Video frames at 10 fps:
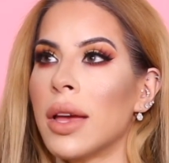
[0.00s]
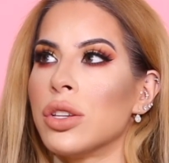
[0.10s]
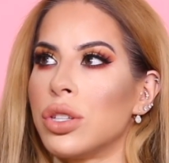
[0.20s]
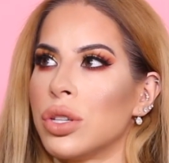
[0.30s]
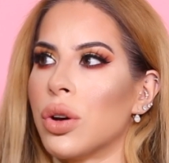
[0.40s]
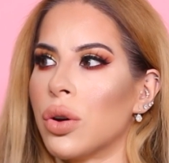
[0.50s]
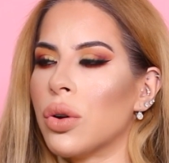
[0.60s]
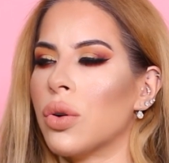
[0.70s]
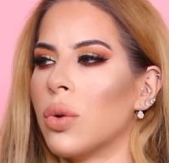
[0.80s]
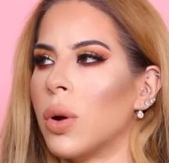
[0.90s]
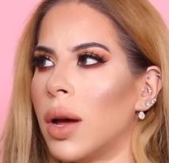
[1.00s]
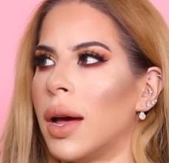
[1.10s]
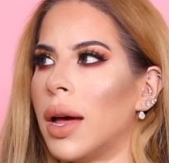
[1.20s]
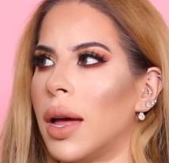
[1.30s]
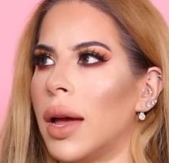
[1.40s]
So
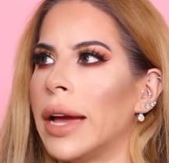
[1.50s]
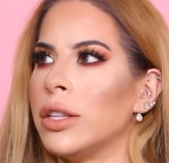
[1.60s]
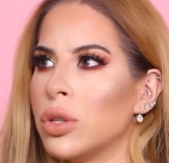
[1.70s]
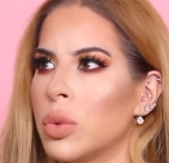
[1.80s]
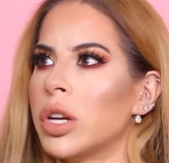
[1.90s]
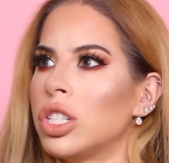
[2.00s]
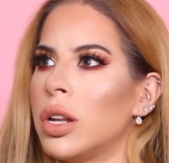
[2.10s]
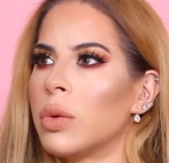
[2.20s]
I do wish that